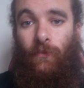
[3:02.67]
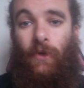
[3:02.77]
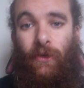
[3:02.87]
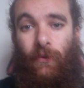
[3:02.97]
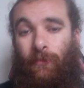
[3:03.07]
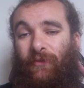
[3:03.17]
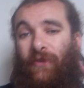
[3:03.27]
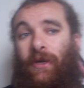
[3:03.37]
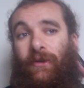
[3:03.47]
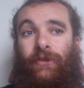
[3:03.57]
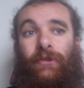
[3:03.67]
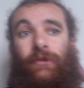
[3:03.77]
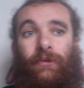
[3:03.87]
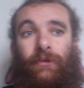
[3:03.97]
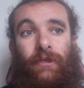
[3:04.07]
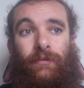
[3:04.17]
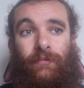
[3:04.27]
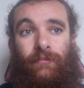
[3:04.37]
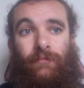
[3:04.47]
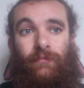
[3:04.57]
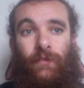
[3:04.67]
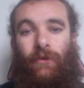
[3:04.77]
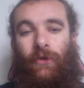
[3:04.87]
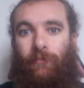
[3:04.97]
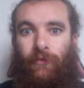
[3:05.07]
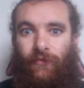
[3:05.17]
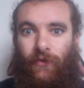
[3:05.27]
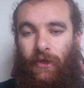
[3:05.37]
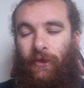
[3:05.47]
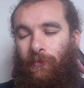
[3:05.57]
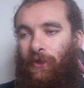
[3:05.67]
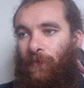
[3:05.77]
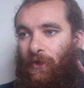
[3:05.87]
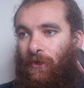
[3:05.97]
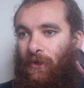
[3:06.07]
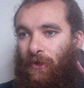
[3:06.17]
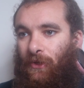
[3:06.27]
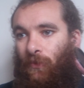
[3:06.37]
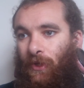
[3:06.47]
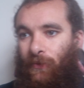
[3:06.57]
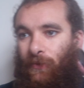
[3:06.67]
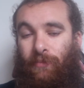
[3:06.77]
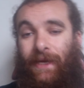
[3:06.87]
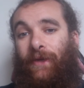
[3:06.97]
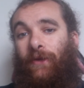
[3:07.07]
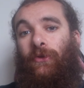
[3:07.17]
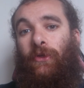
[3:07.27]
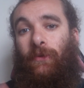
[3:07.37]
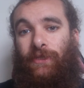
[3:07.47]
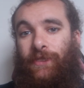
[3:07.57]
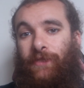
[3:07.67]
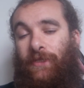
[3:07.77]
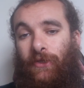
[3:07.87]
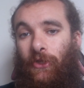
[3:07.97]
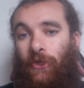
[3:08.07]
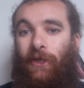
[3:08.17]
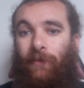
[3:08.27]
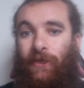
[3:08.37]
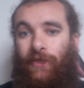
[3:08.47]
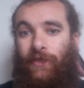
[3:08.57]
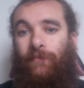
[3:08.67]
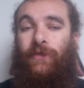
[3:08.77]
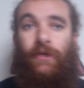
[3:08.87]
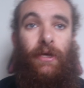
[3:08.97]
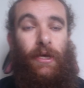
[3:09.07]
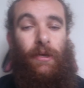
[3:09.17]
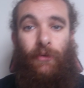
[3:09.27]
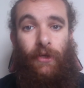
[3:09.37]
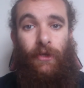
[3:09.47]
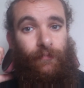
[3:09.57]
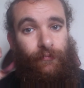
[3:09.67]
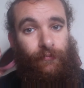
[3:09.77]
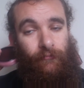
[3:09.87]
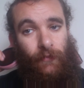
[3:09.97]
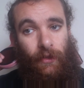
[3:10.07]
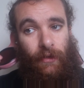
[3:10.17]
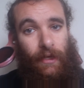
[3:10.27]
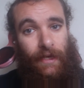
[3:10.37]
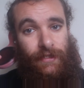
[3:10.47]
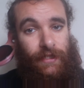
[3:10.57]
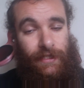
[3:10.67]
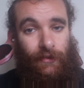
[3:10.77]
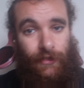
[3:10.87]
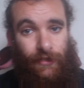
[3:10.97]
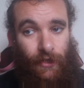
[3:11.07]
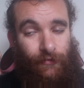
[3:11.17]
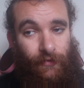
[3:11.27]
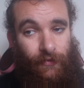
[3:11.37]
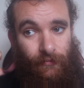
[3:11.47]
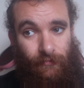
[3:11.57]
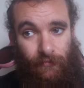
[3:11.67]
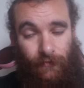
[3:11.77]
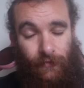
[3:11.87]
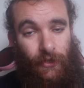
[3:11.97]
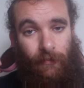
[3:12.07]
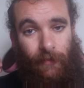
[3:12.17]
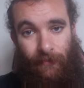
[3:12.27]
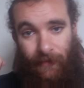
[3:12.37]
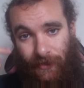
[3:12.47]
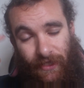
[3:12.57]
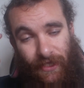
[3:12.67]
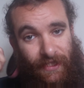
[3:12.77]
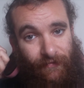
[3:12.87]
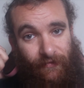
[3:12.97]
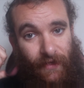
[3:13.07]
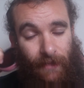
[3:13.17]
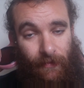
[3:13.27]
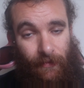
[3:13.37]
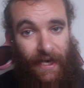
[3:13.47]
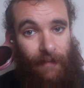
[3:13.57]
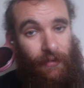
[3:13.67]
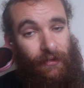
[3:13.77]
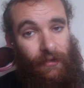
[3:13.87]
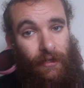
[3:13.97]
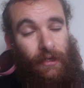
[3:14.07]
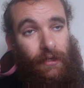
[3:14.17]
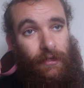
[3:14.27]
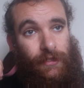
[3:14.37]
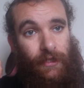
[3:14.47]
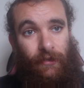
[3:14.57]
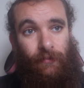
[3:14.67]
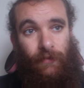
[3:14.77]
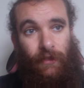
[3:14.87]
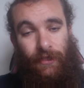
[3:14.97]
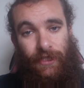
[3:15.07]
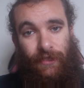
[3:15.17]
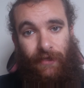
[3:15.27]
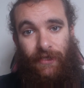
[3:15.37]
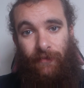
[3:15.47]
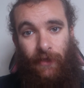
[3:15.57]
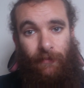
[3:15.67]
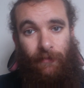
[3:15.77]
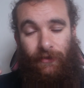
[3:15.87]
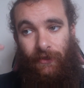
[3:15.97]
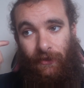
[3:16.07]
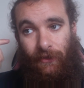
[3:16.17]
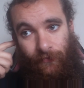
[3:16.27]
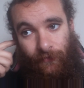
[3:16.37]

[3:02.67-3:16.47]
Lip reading: what I would prefer to do, well not prefer, but what I was planning on doing was to stretch in 2mm jumps. But as these loosen off, 2mm doesn't even fill up the gap. So I just stretch them up until